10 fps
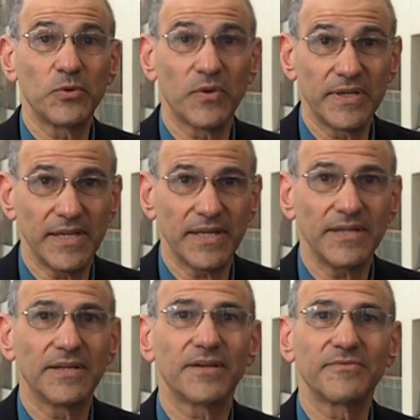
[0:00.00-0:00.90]
who are in
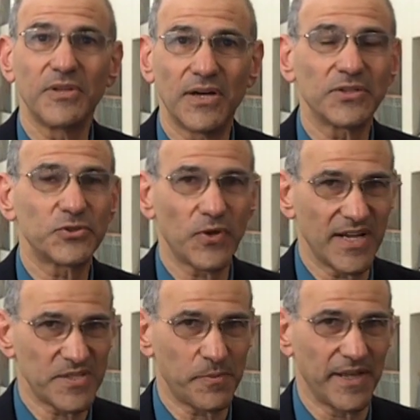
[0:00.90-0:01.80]
need of lung
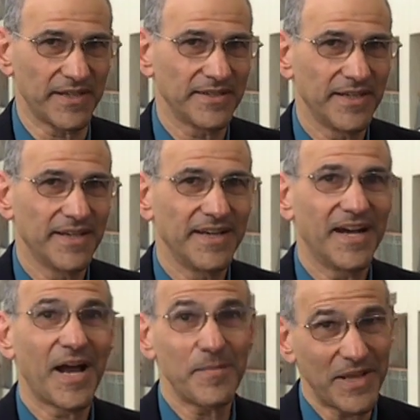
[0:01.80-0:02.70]
transplant.
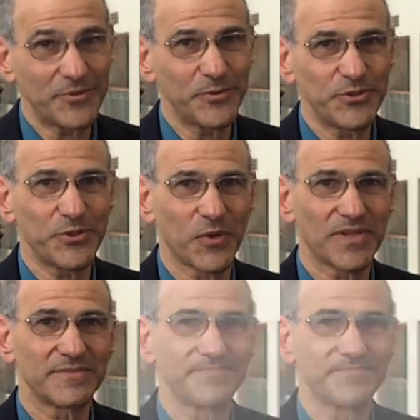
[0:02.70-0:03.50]
I'm Andrew Schorr.